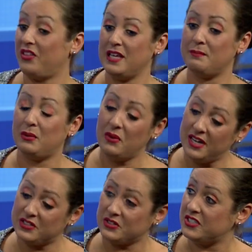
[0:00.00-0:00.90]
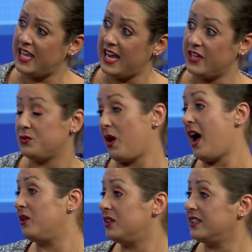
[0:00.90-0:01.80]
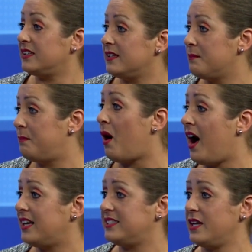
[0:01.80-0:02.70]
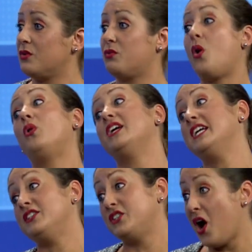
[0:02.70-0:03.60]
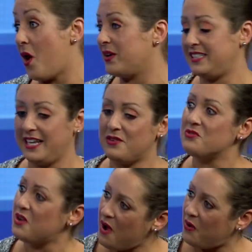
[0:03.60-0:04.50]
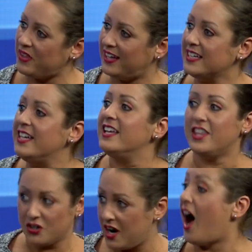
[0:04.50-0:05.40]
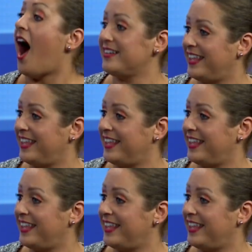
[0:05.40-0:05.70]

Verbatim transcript: the employees are saying is, wow, look at the boss, they're rolling in dough because they don't know that they're not,